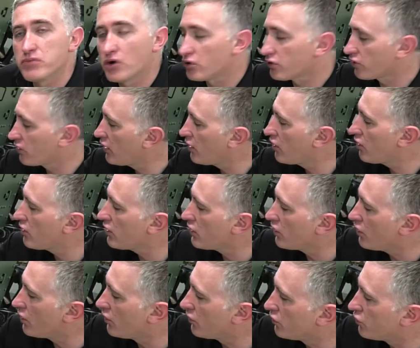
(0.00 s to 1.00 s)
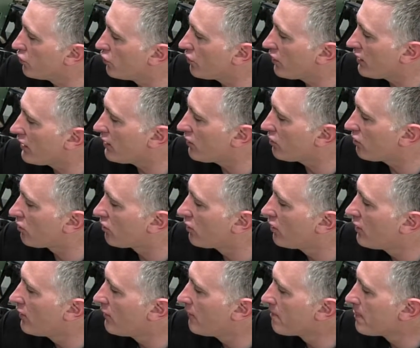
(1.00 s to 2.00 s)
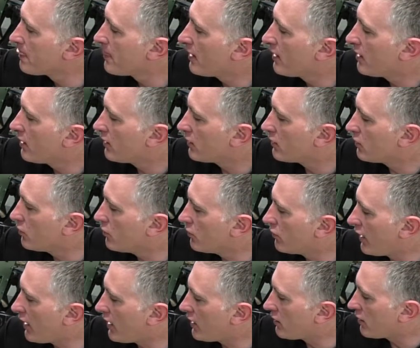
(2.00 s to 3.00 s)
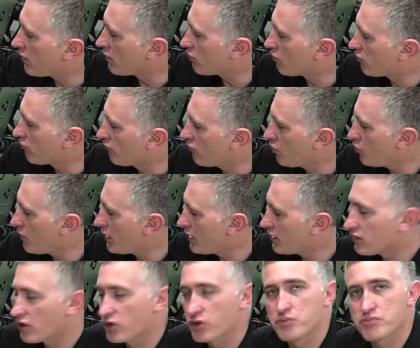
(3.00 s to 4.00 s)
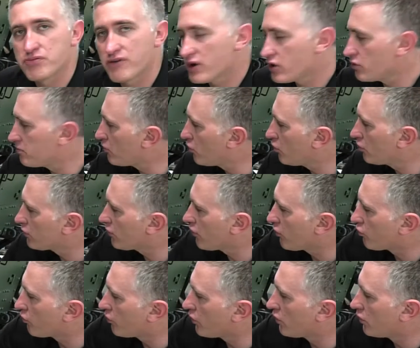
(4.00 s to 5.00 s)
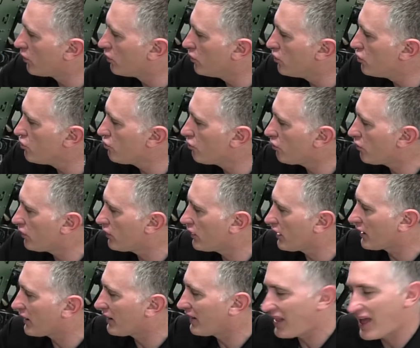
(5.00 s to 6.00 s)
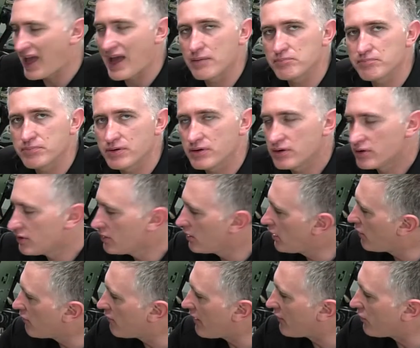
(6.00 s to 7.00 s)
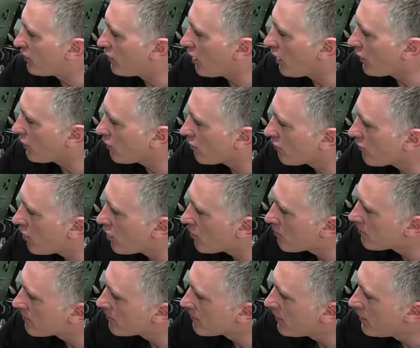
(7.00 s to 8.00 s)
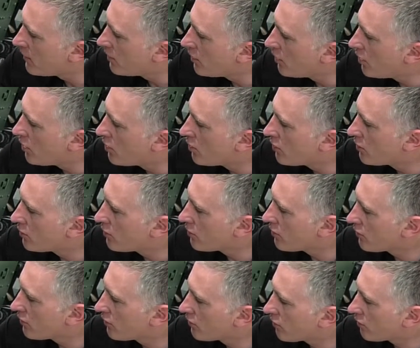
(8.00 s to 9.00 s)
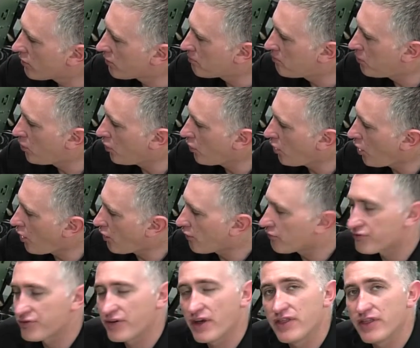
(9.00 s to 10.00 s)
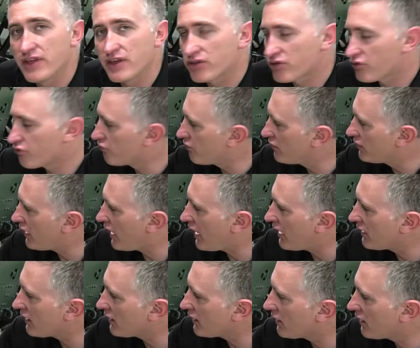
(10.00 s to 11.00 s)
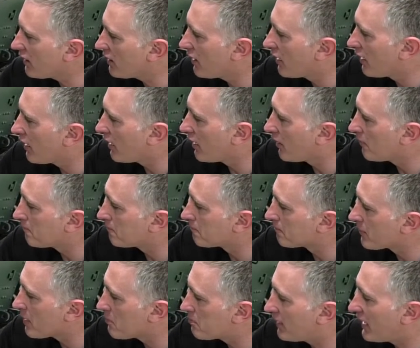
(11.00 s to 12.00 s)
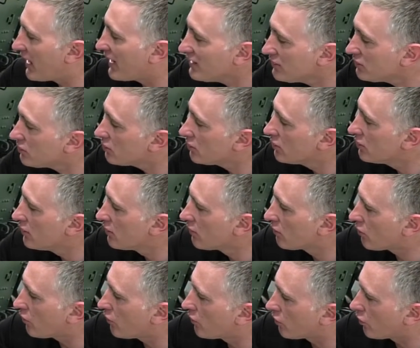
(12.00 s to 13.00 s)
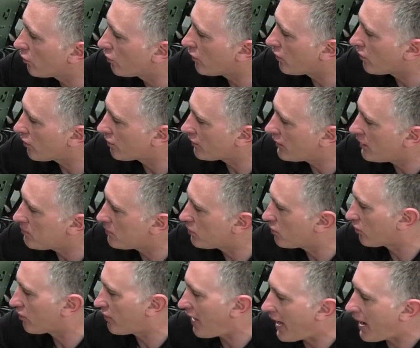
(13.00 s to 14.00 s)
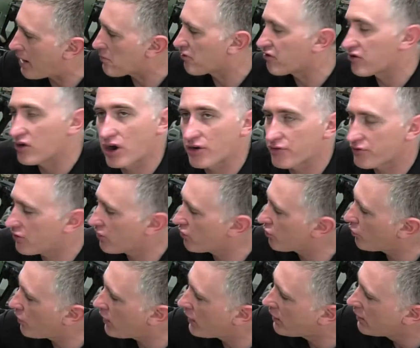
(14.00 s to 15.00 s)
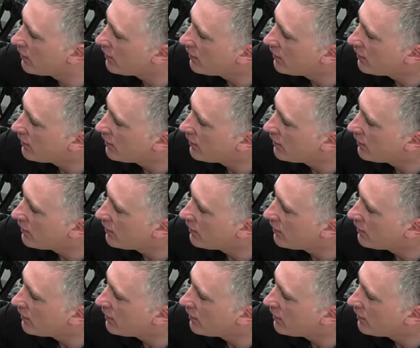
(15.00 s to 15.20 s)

bolts here, you undo these, you would then screw in the spreader bolt. This will loosen the clamp around the idler arm, pull off this retaining plate, so it's under this clip. You just hammer it off this way.